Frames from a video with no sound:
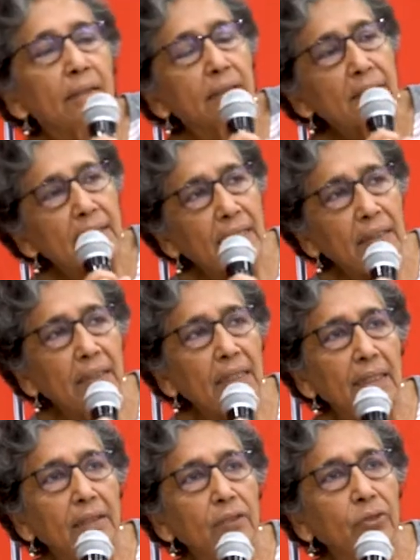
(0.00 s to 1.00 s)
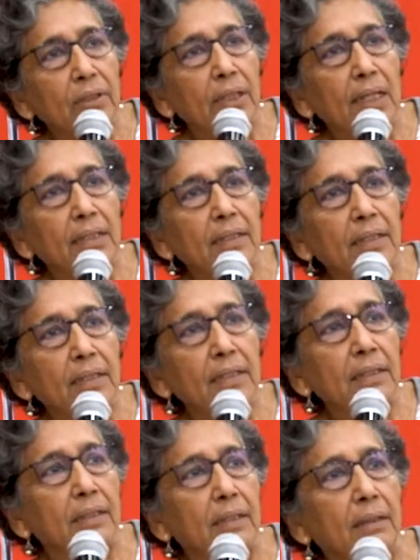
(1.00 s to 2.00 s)
The second thing I think to realize
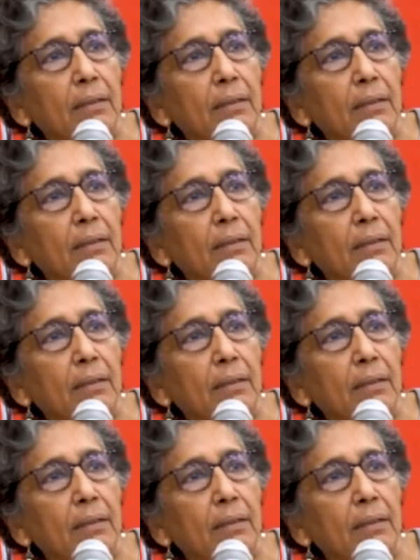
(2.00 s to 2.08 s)
is